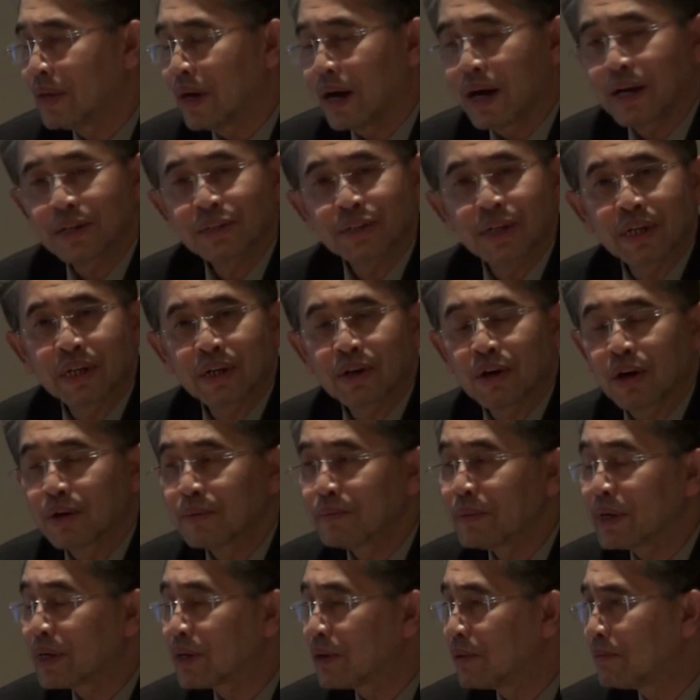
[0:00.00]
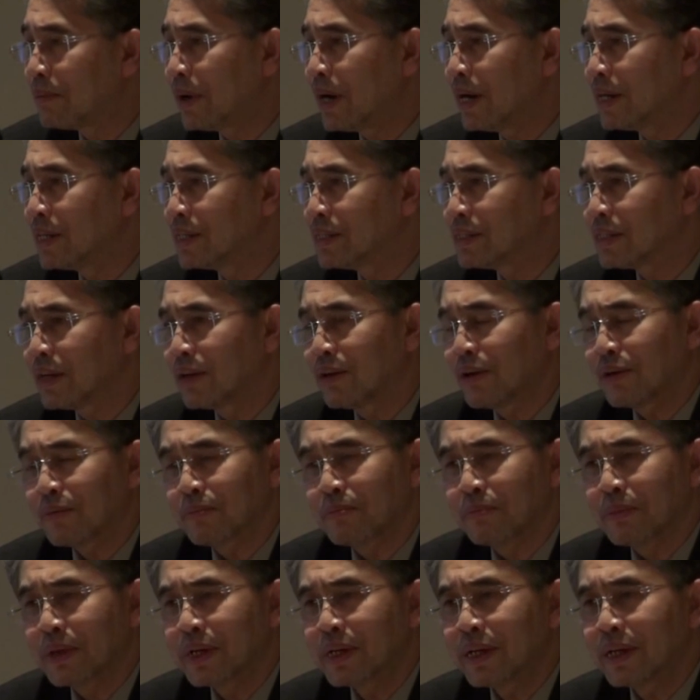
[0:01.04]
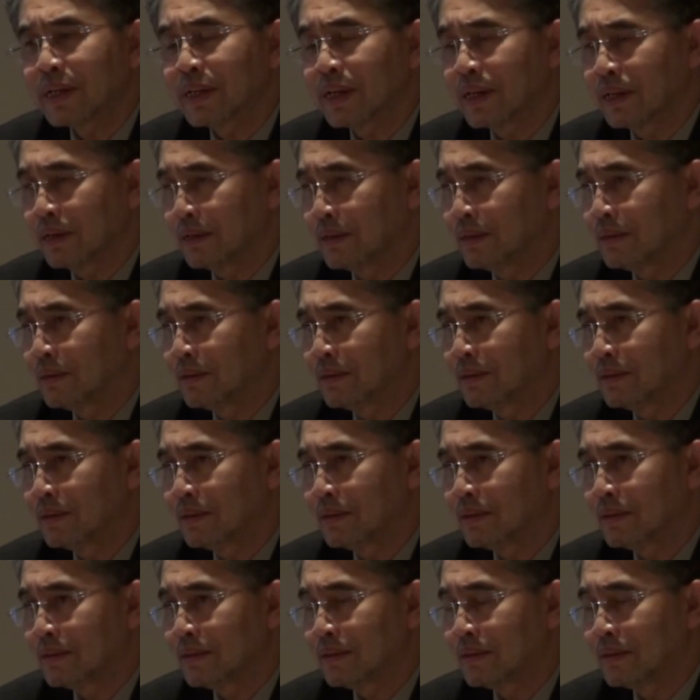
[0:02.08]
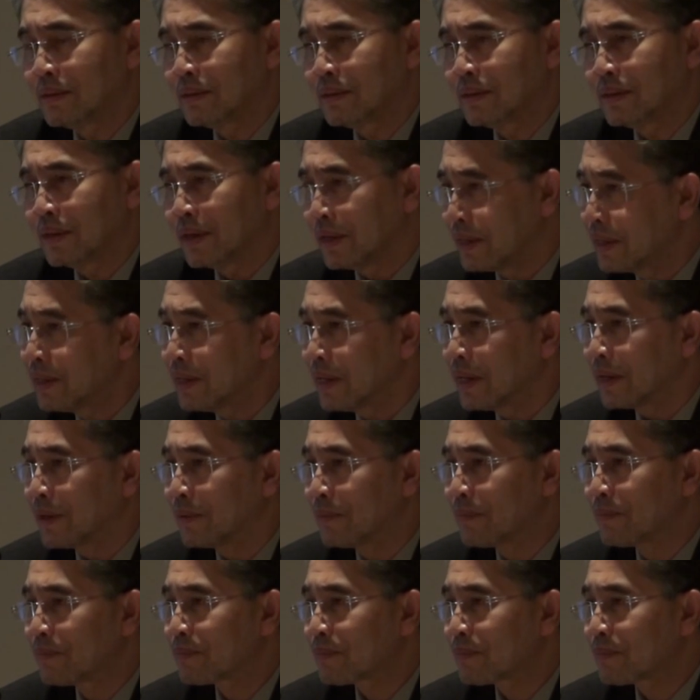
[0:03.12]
The ASEAN economy combined is a lot bigger than India.